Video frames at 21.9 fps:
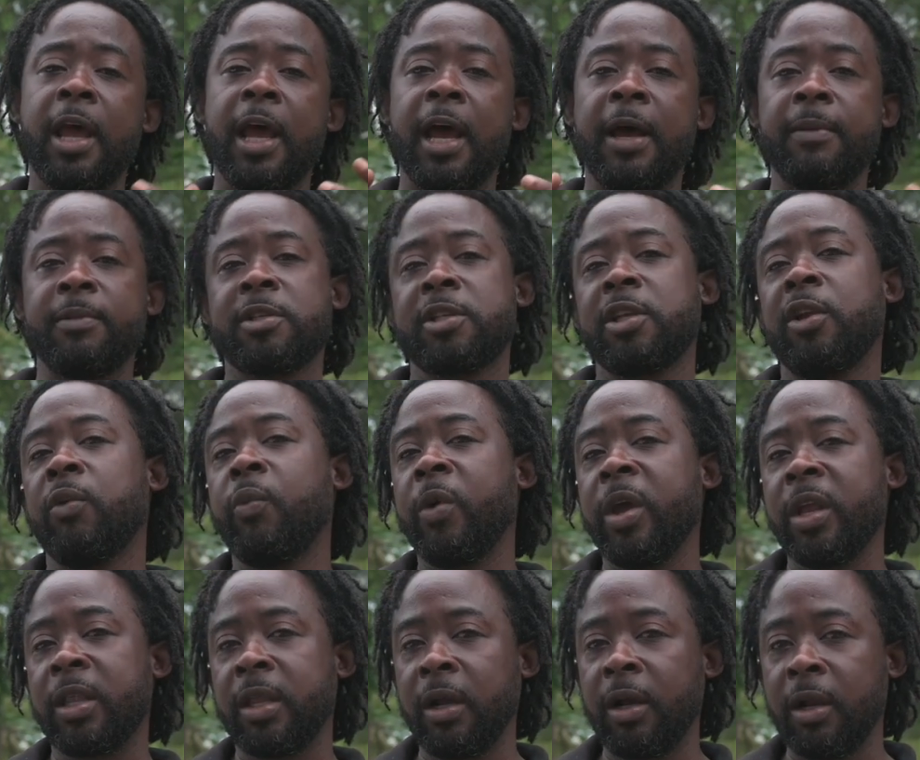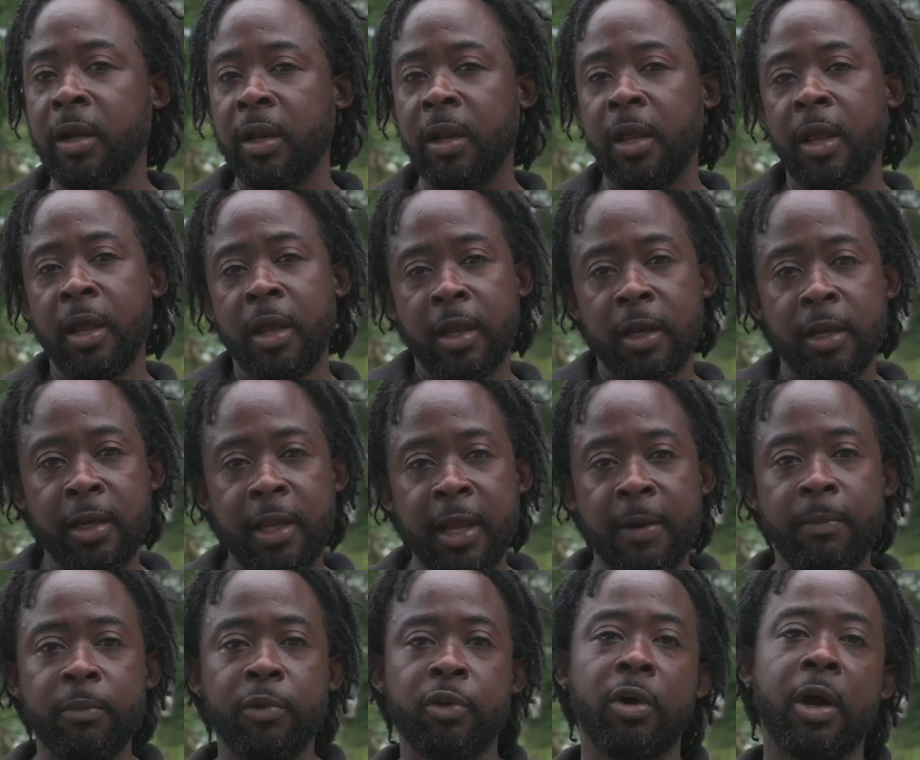I'm still waiting on
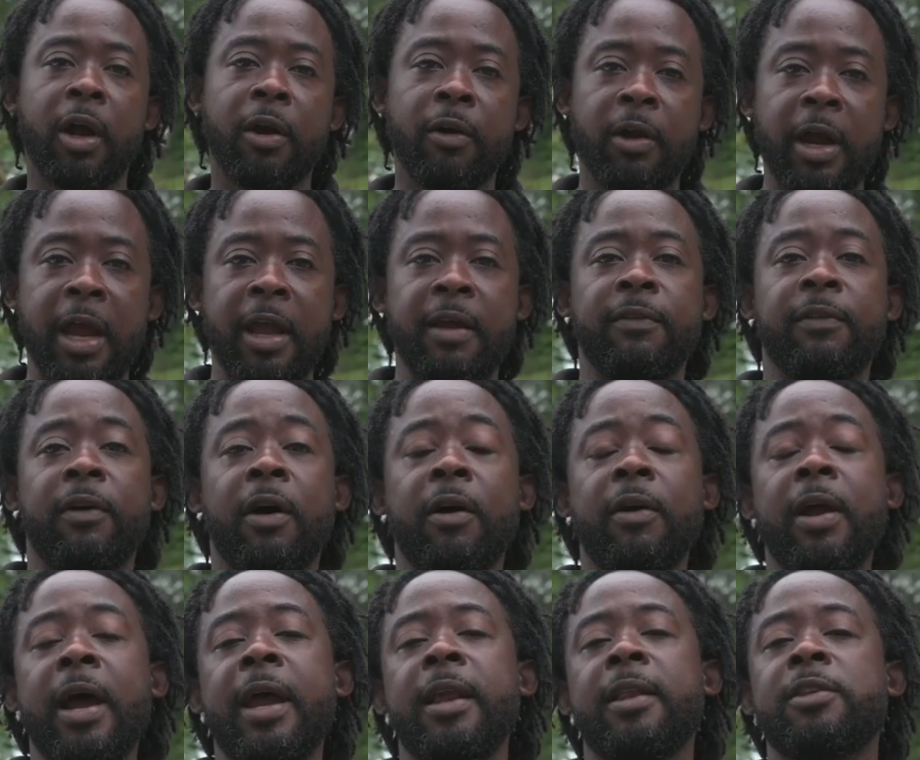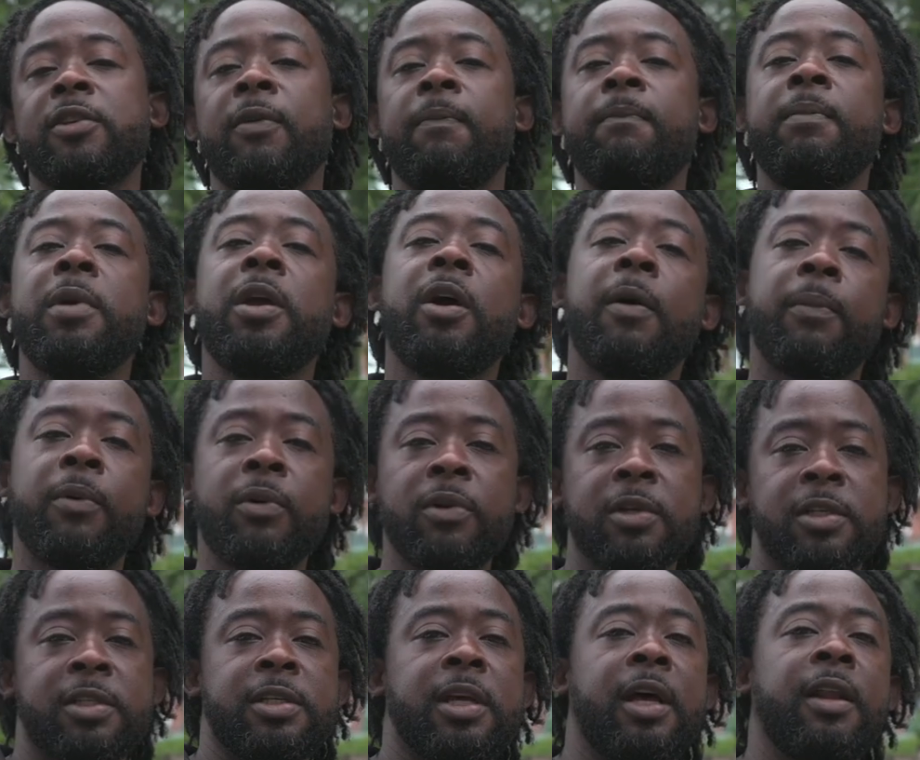them to arrive. All right, so big up on
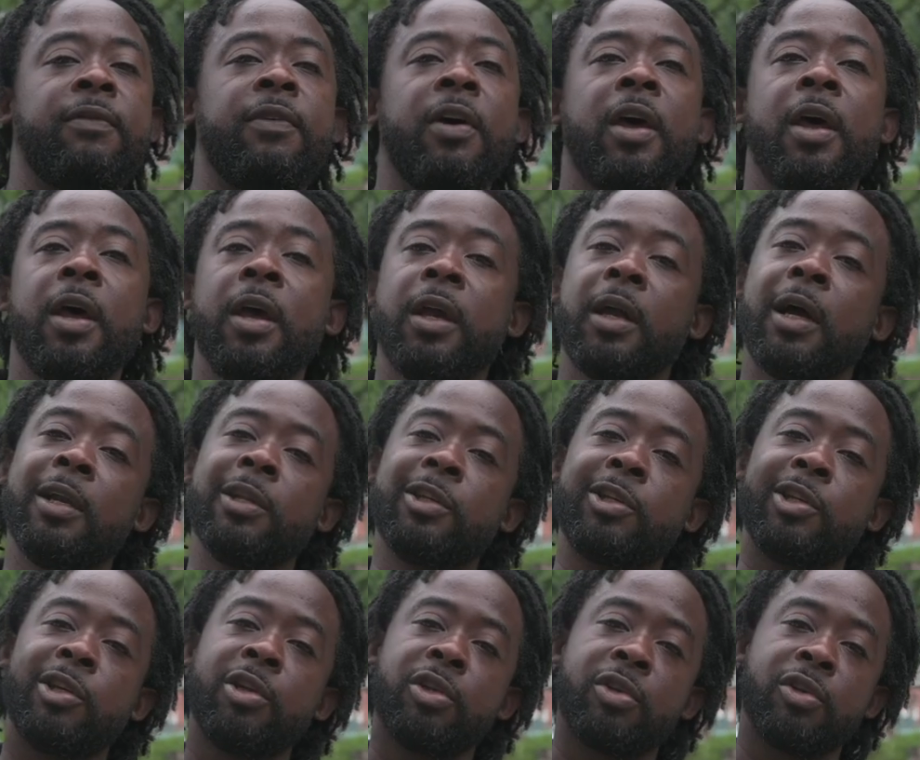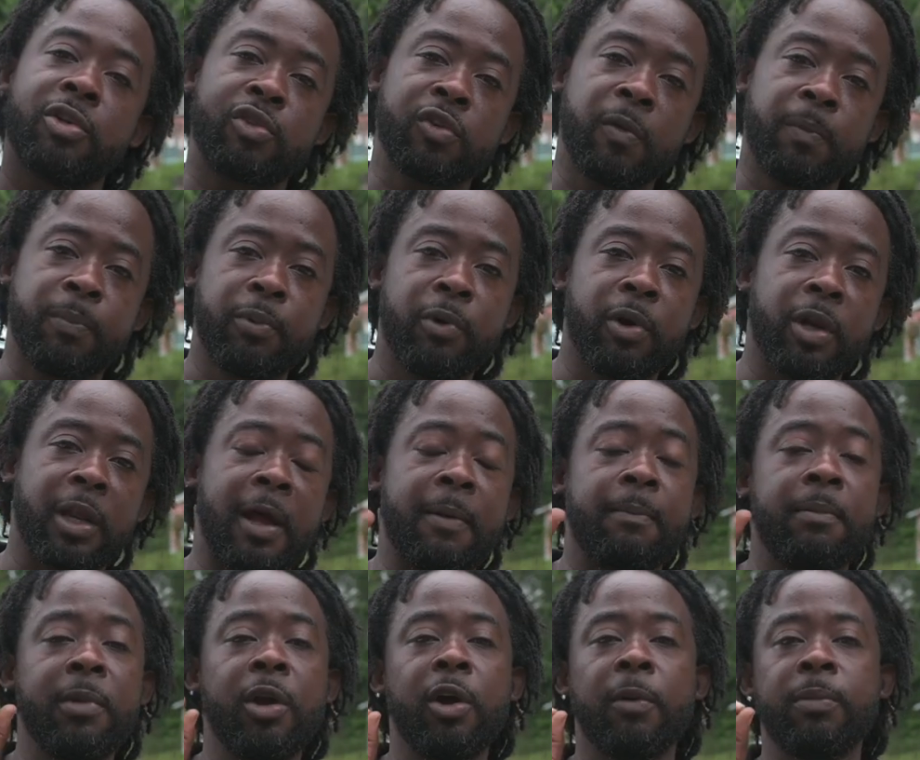yourself, continue to support,
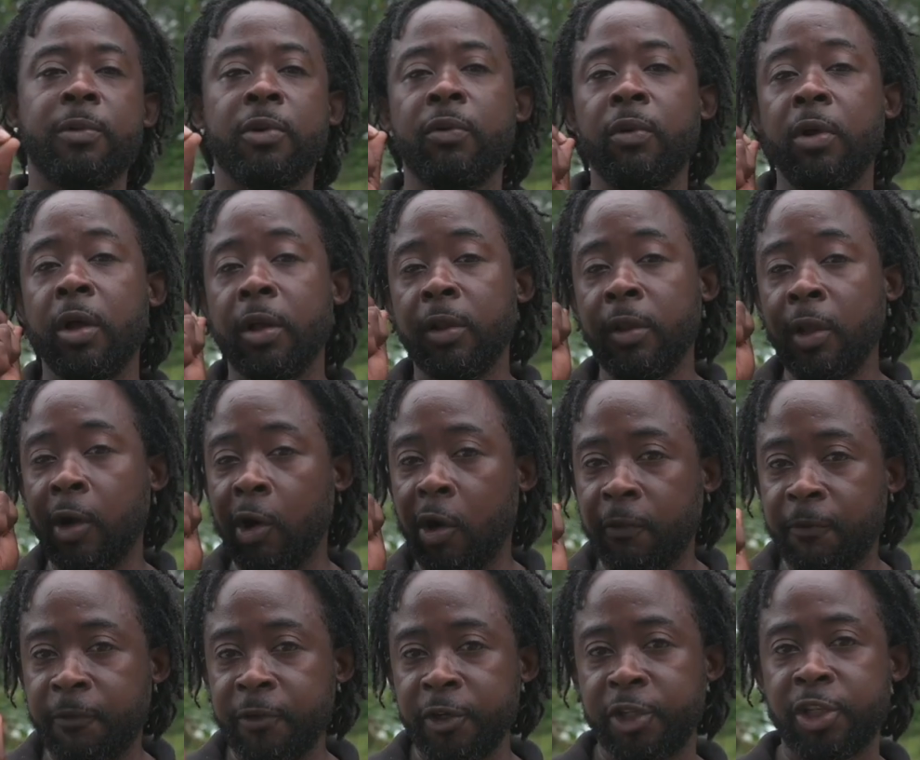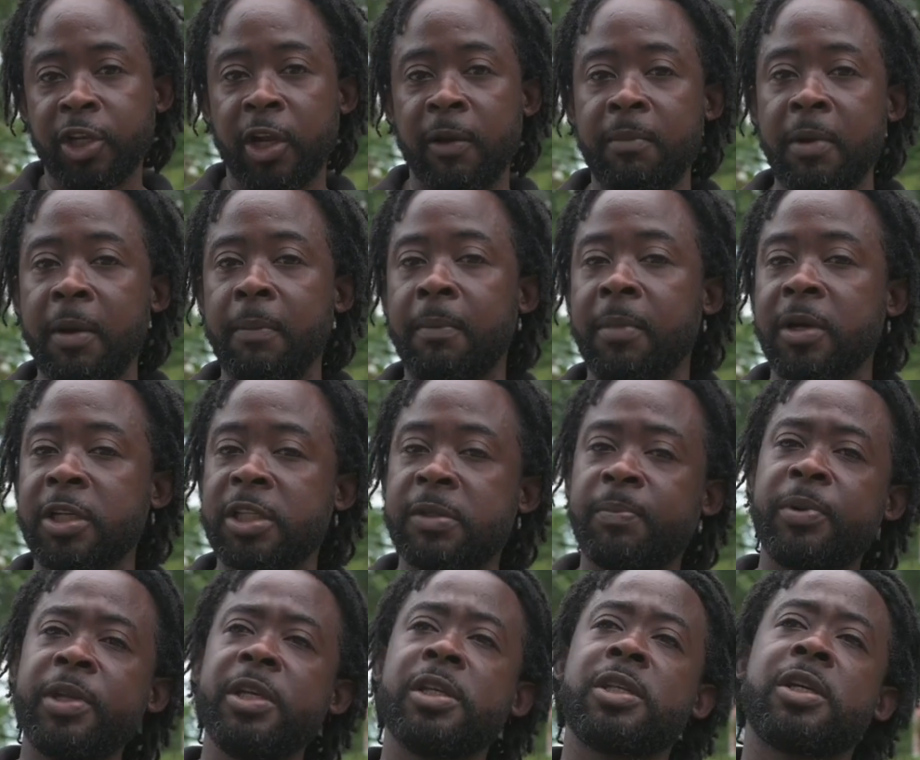and big up to the official
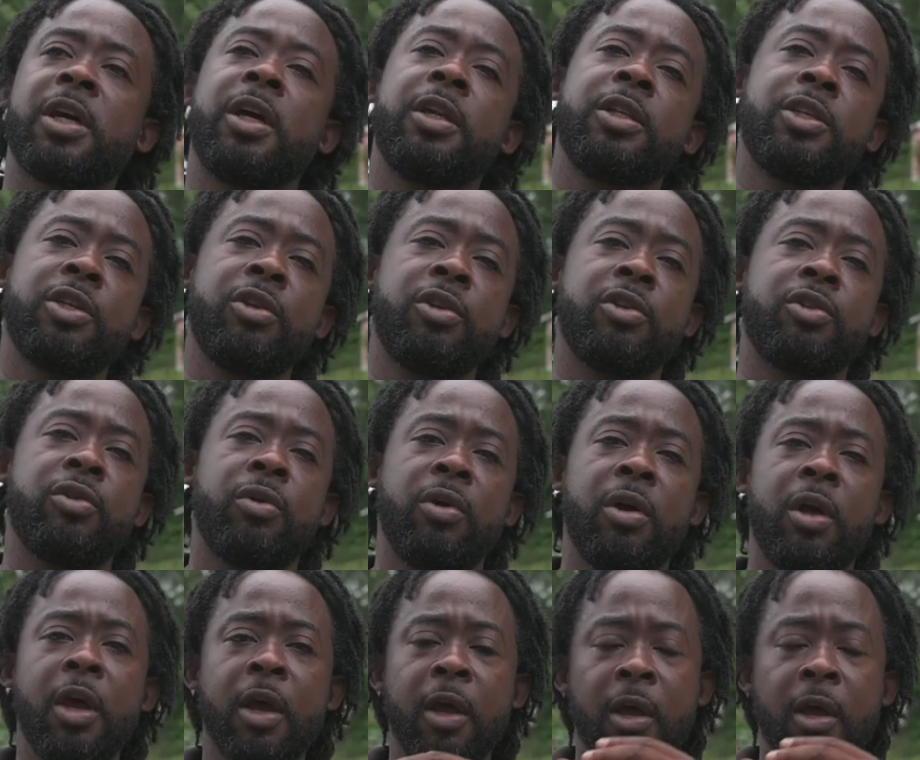members. Please continue to